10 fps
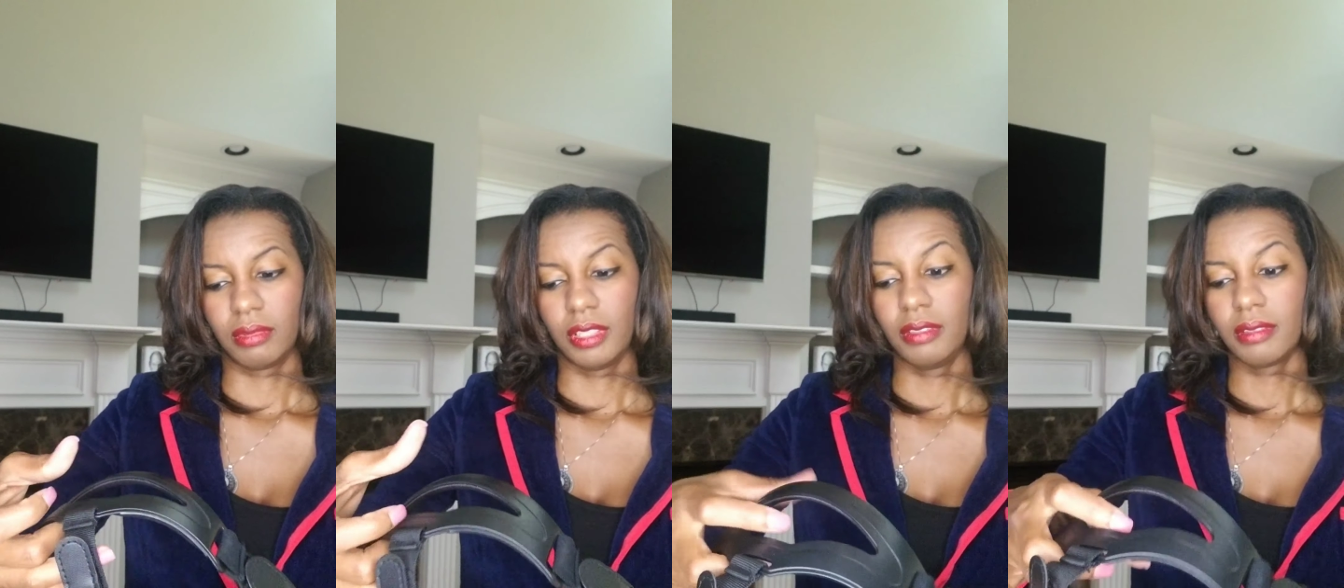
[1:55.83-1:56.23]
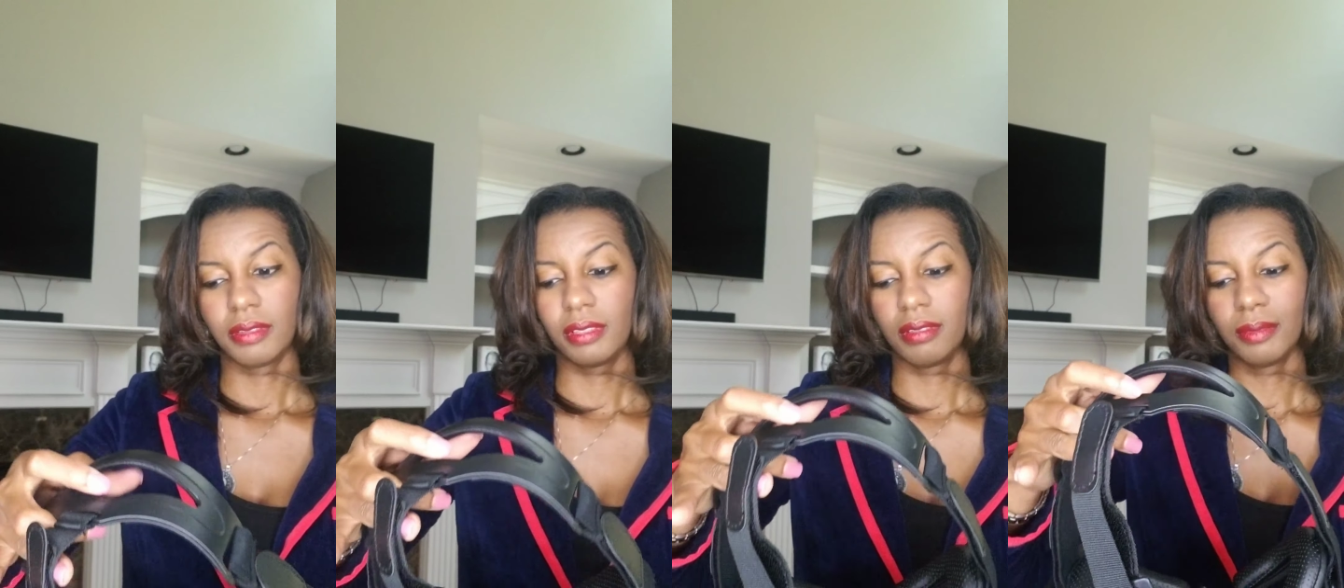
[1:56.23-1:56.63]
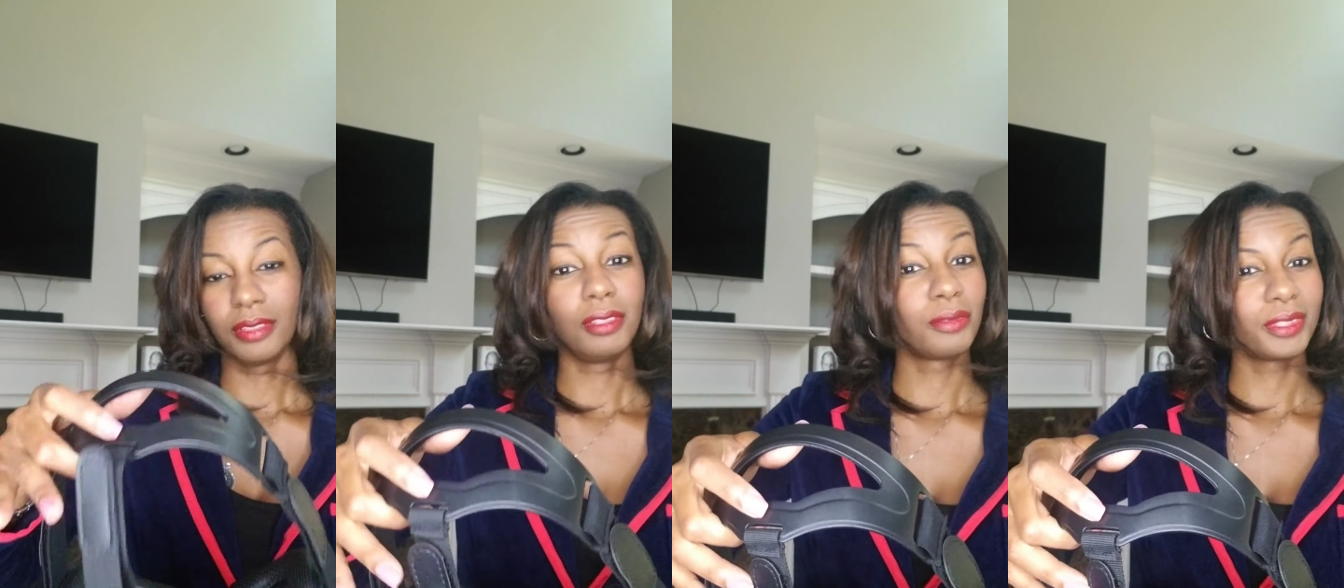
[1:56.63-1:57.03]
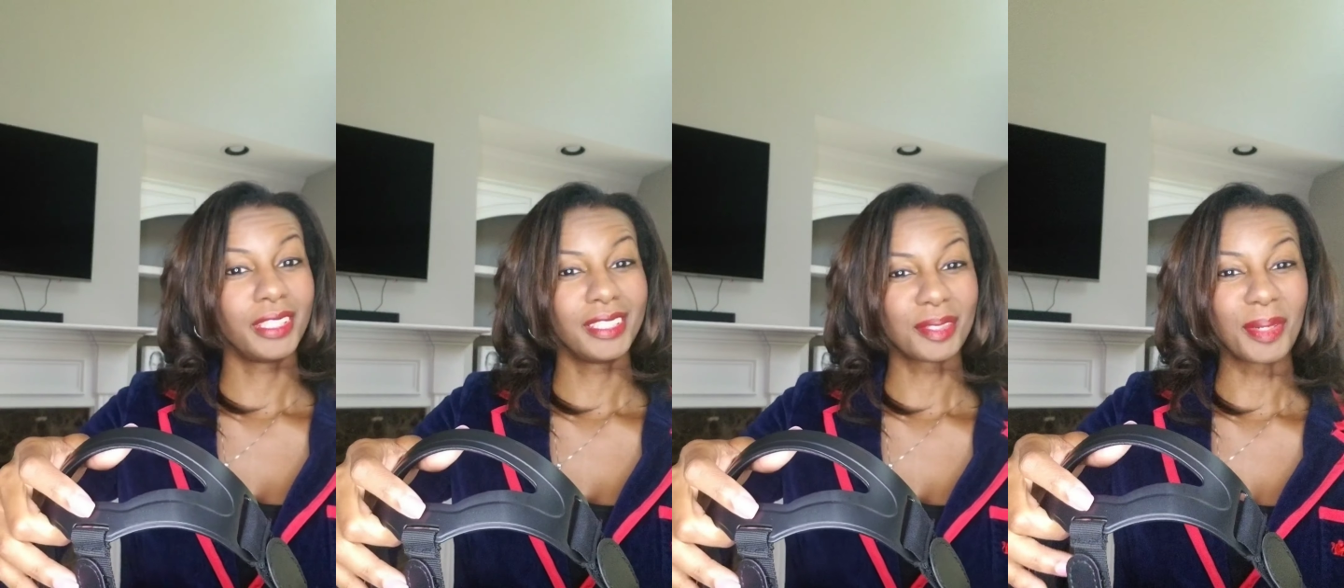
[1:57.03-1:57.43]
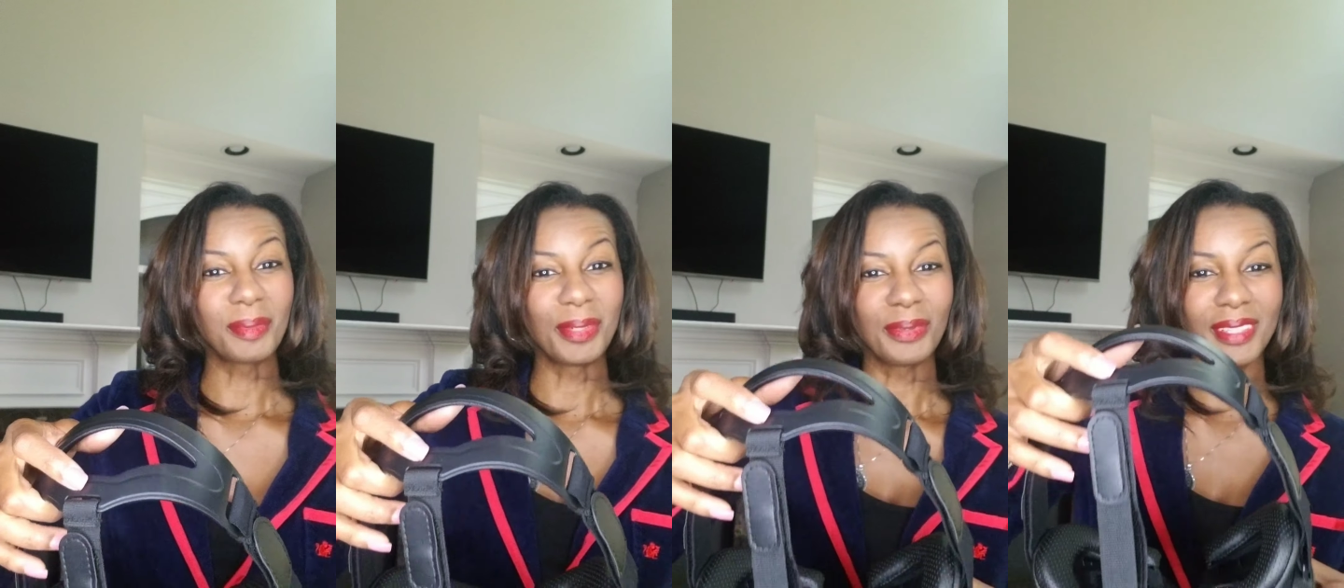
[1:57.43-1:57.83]
You already know I'm going to look ridiculous, but I'm
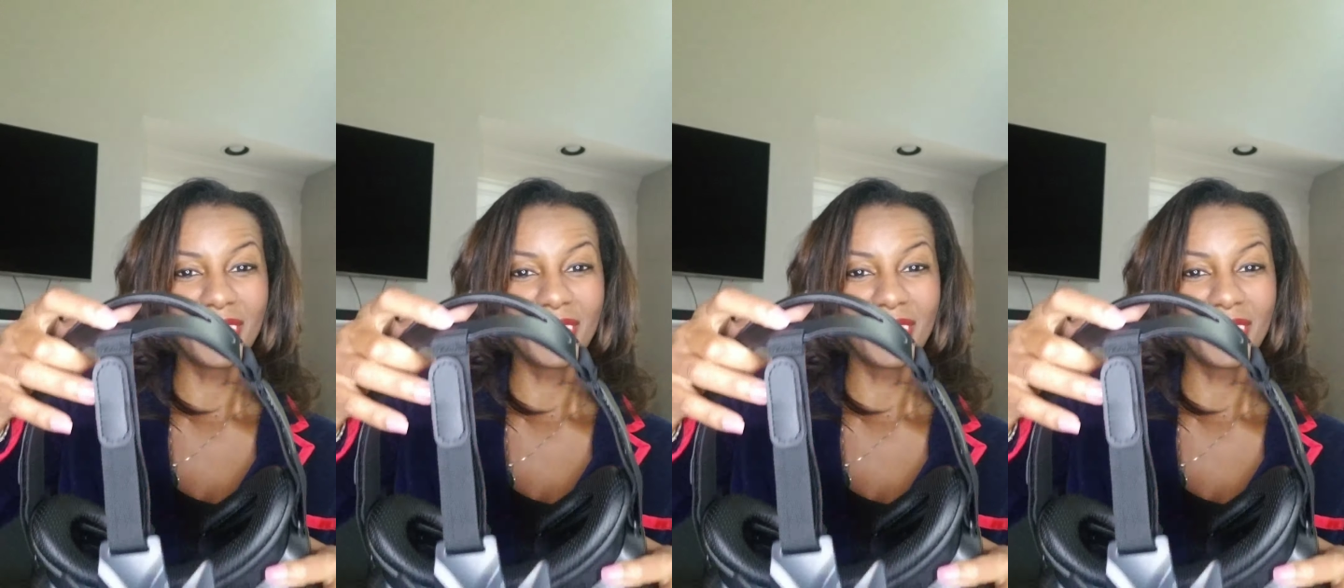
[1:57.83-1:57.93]
going to do it